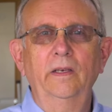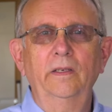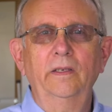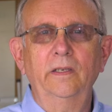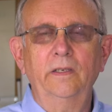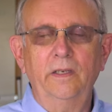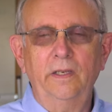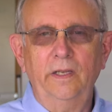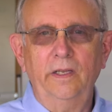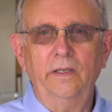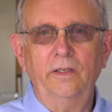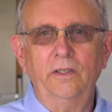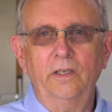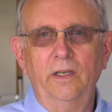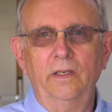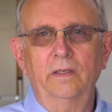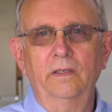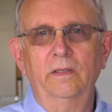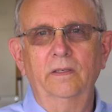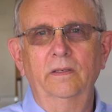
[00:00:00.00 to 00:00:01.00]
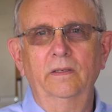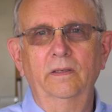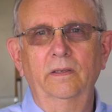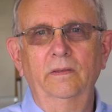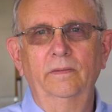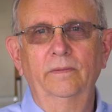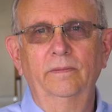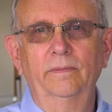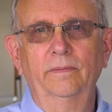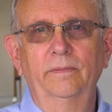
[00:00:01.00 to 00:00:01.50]
to teach us.
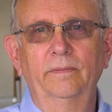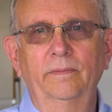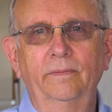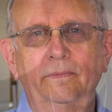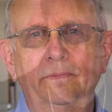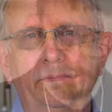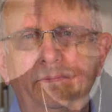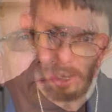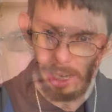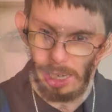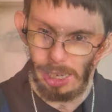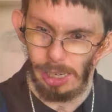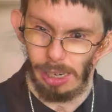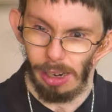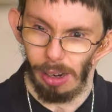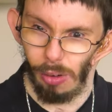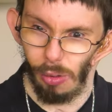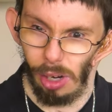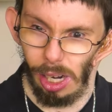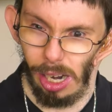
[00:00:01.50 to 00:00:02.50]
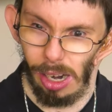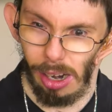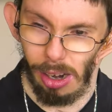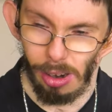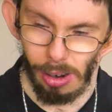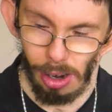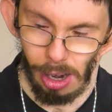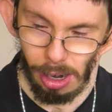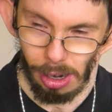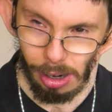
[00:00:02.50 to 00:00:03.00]
She's a great
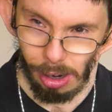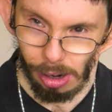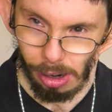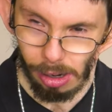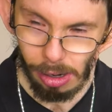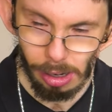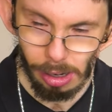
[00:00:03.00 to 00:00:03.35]
instructor.